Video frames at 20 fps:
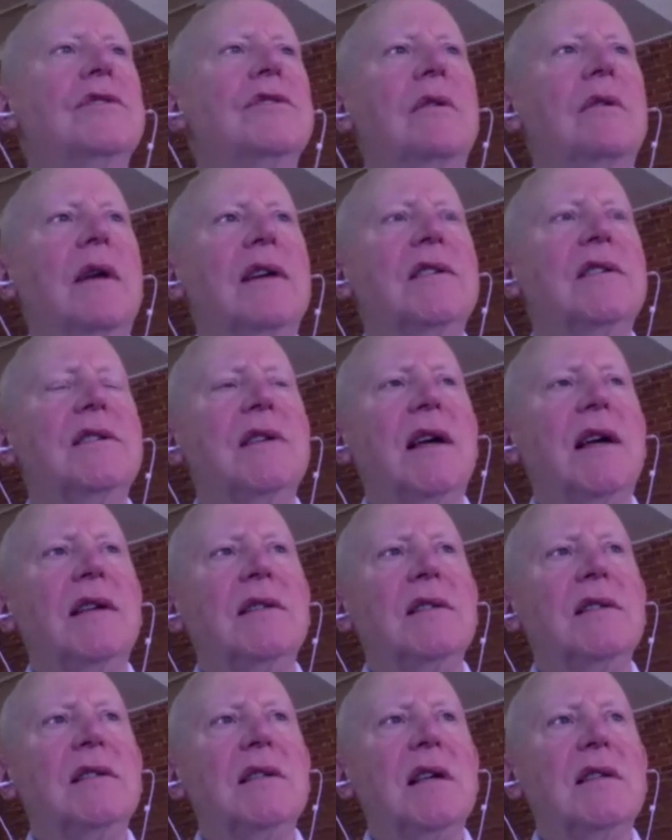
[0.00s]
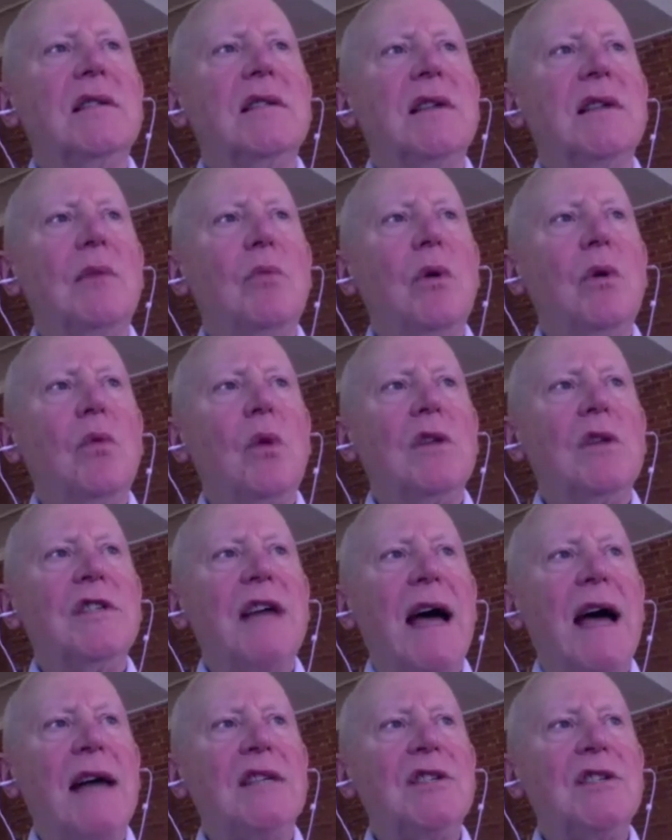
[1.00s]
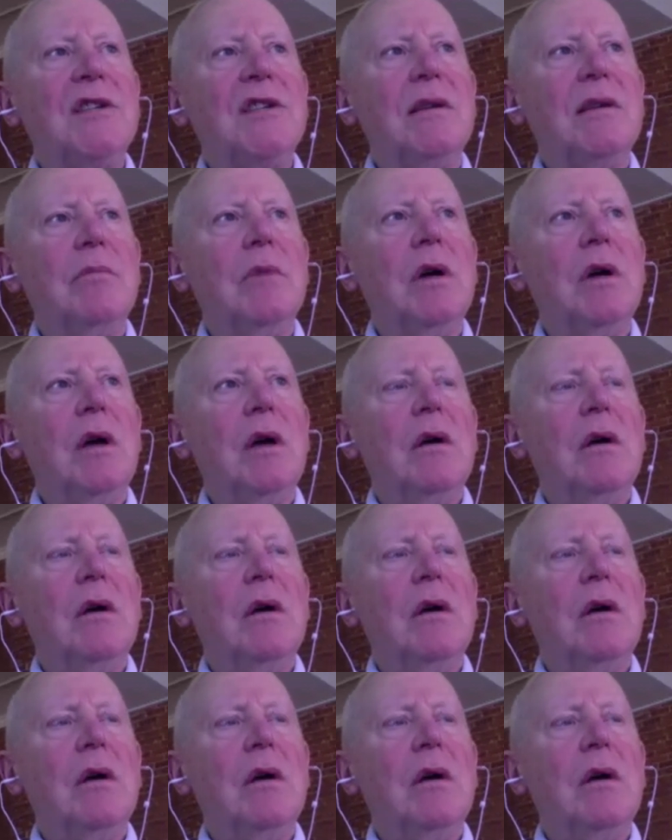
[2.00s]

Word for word: you know, as, as someone once asked him,